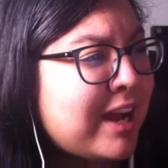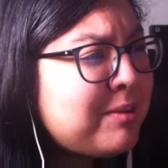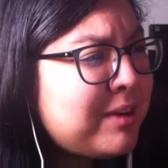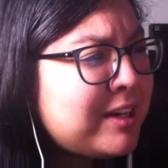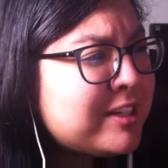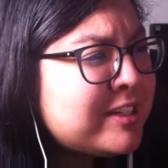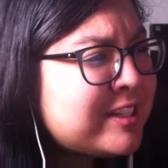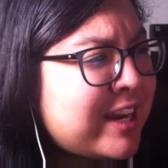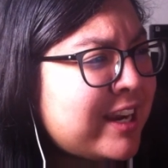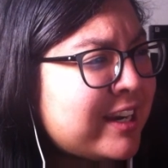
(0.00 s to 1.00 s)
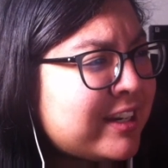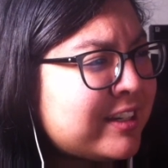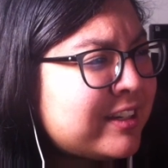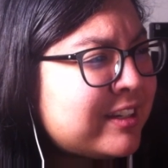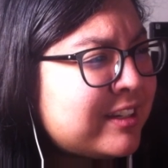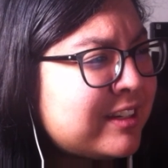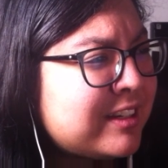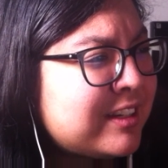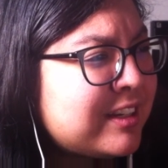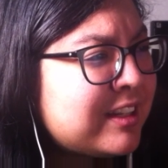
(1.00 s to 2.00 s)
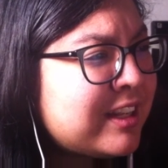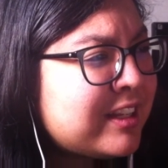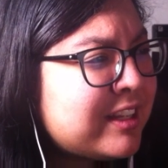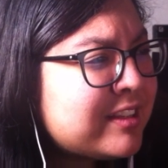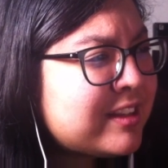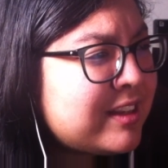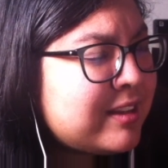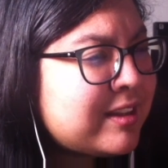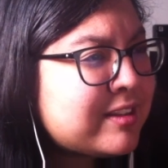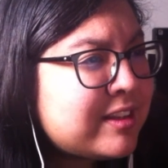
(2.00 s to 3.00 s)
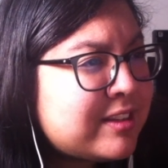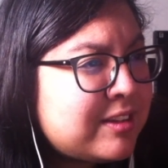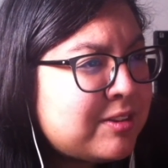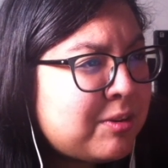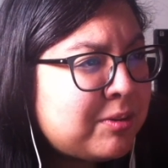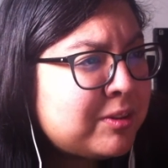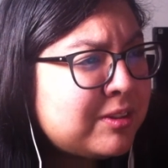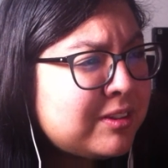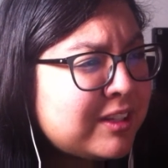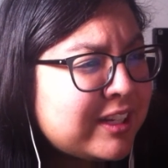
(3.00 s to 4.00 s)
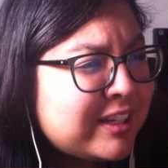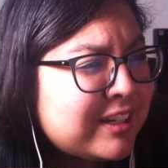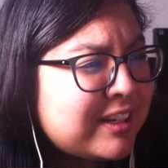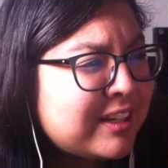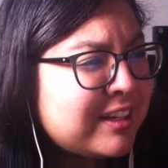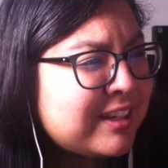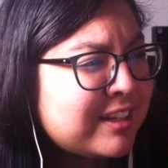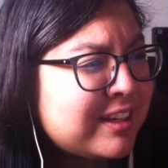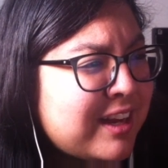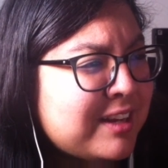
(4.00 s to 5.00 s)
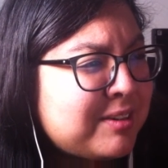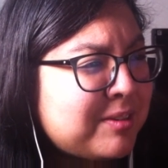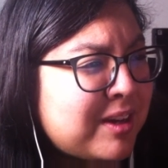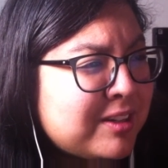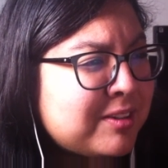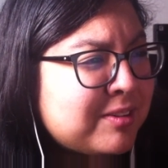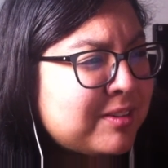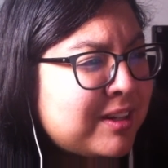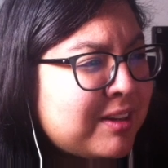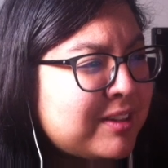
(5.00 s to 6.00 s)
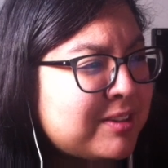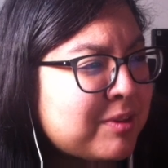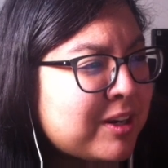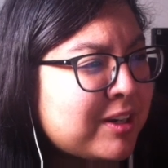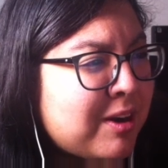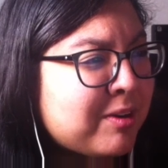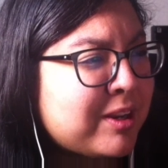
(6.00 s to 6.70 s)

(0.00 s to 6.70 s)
I don't understand. Like, is it in total? Like, I do not know how these work.